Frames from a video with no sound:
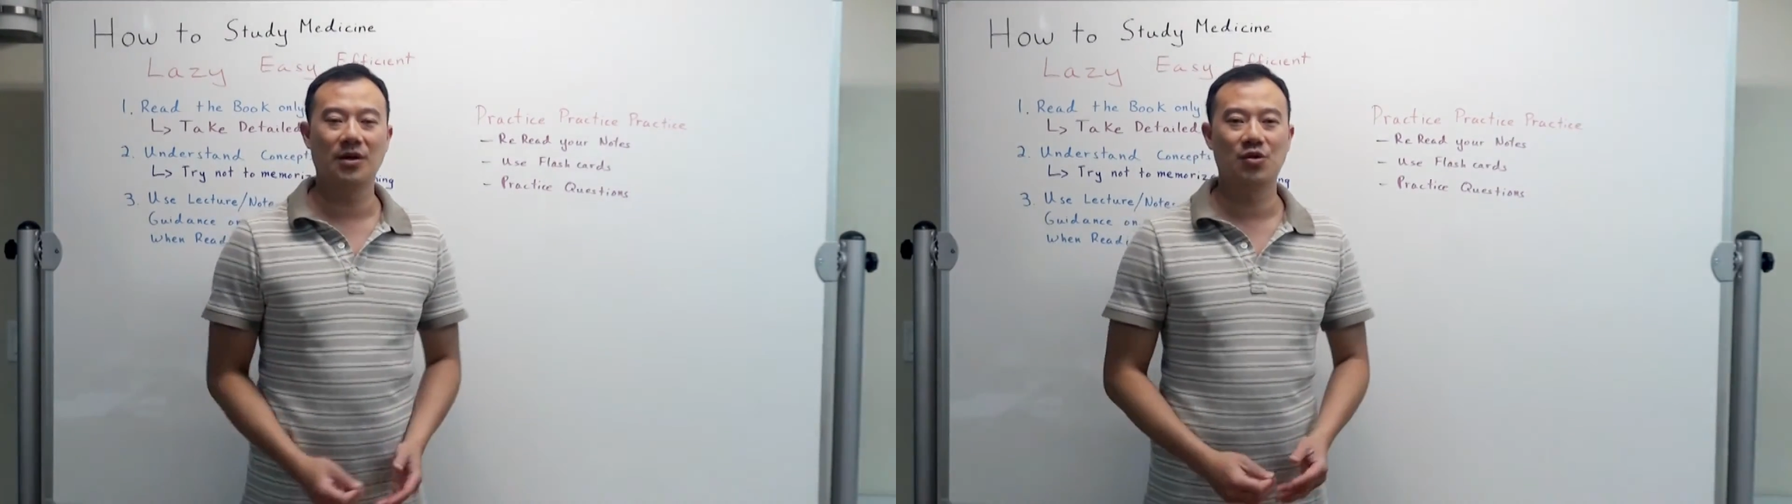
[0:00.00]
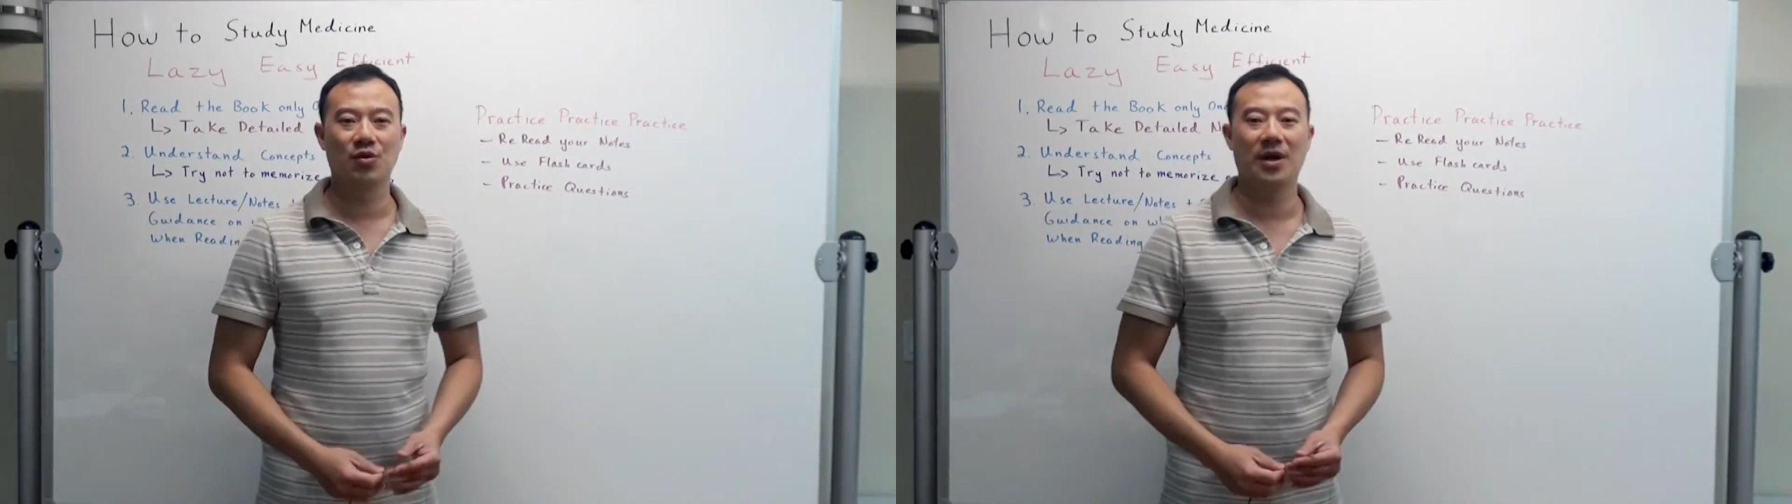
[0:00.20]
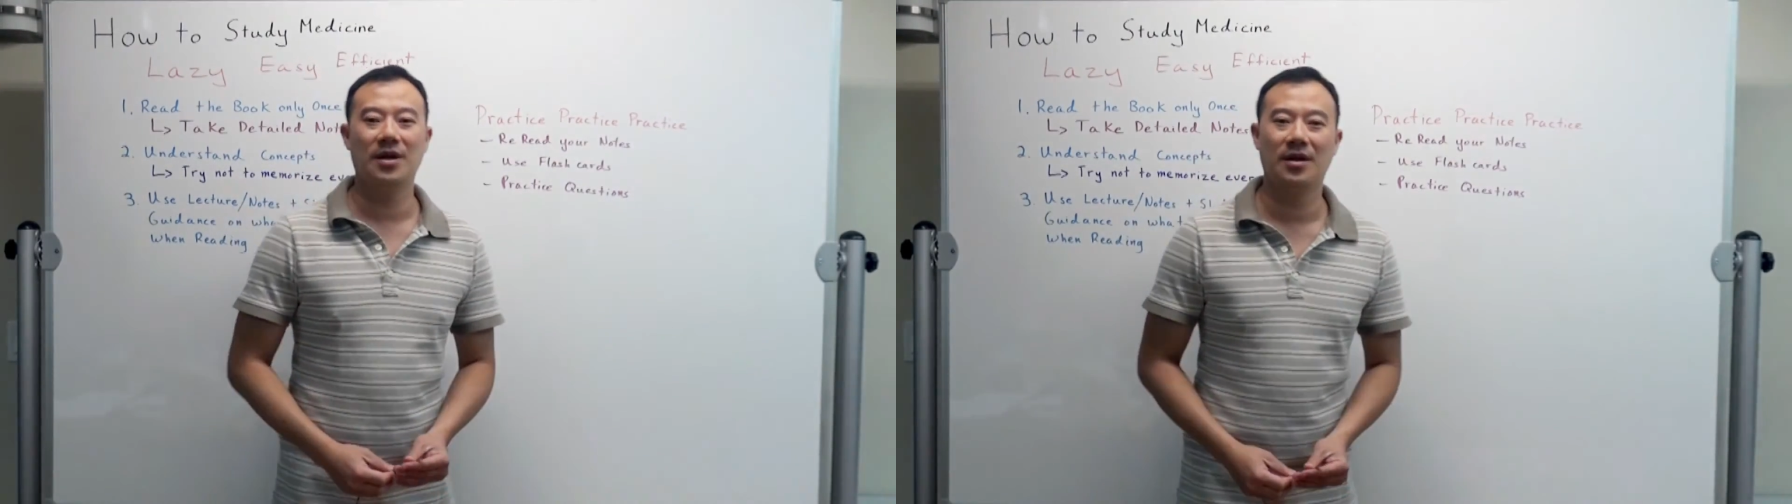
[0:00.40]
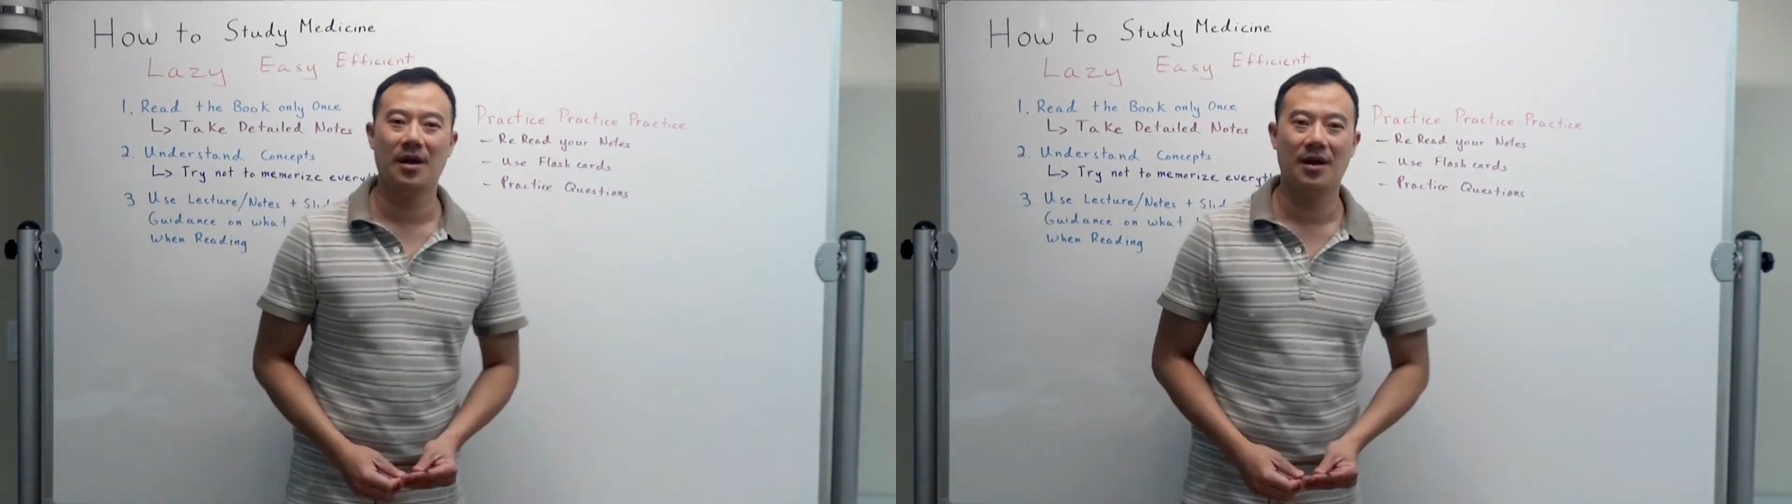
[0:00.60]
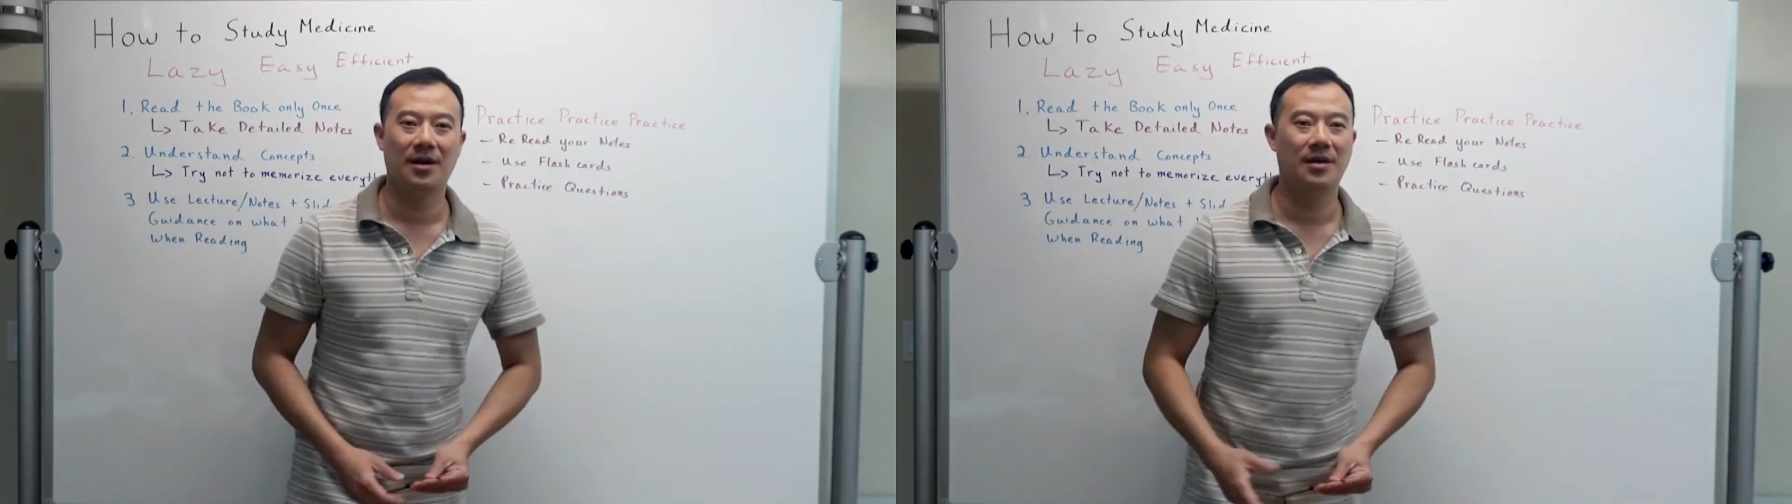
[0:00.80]
on creating
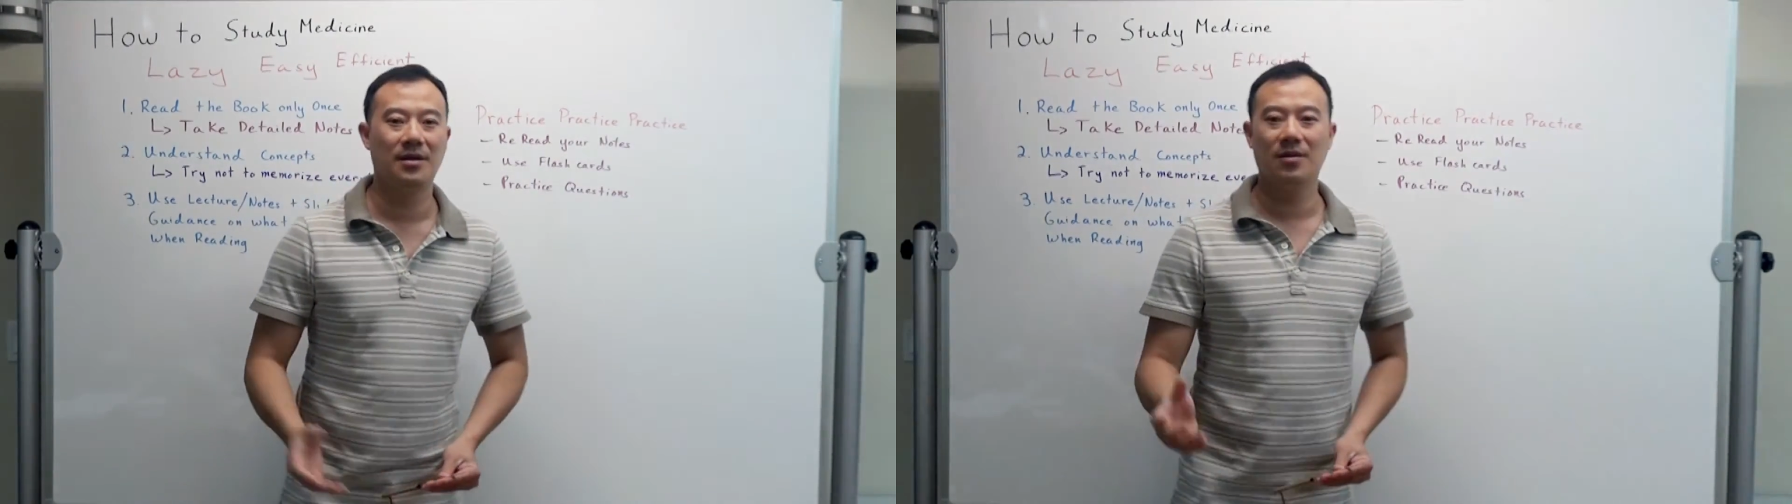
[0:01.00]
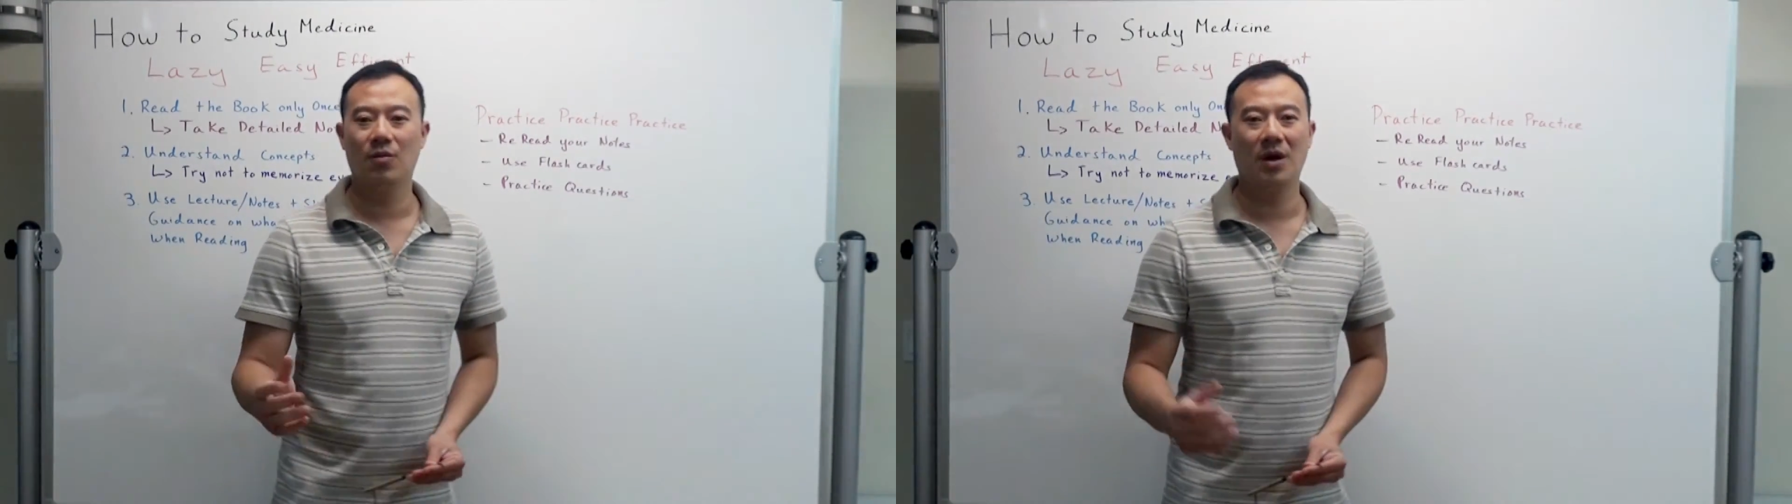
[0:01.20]
a